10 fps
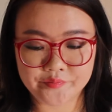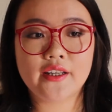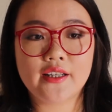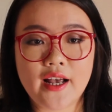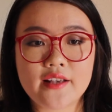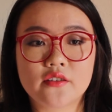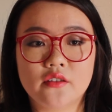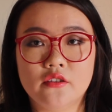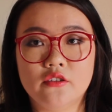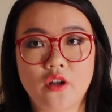It
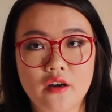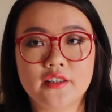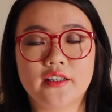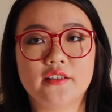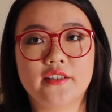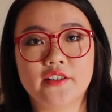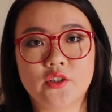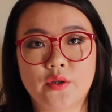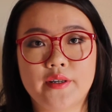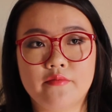lasts longer than the
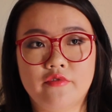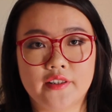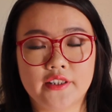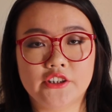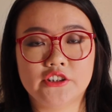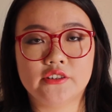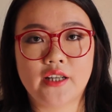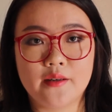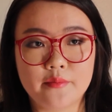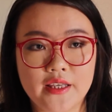cream foundation
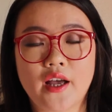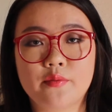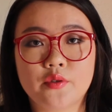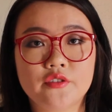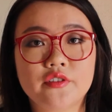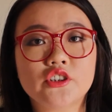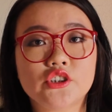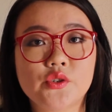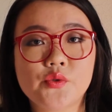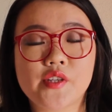on me. I prefer to
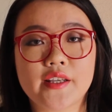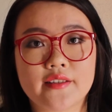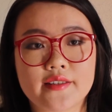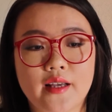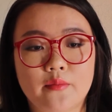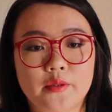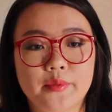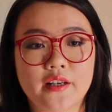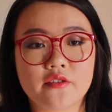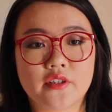use it in the summer
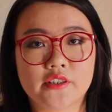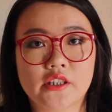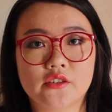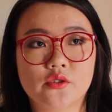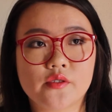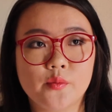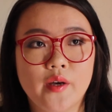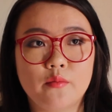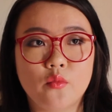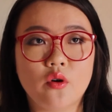because I tend to
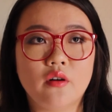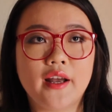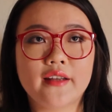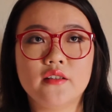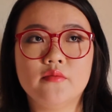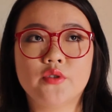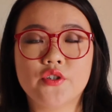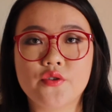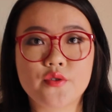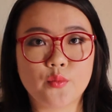sweat more and then
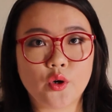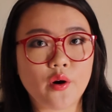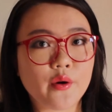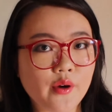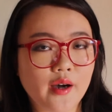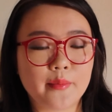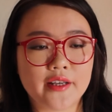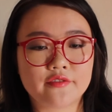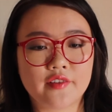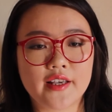produce more oil on
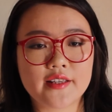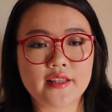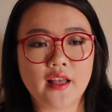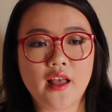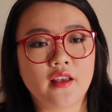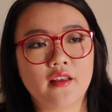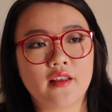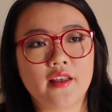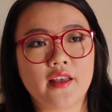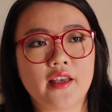my face.
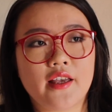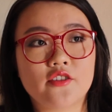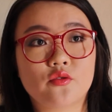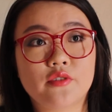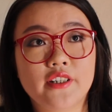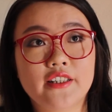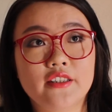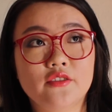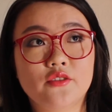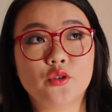It's
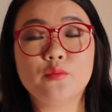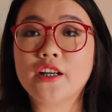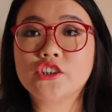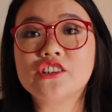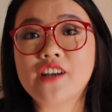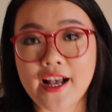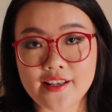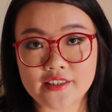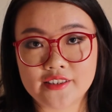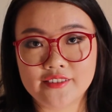really too much to
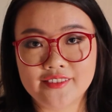ask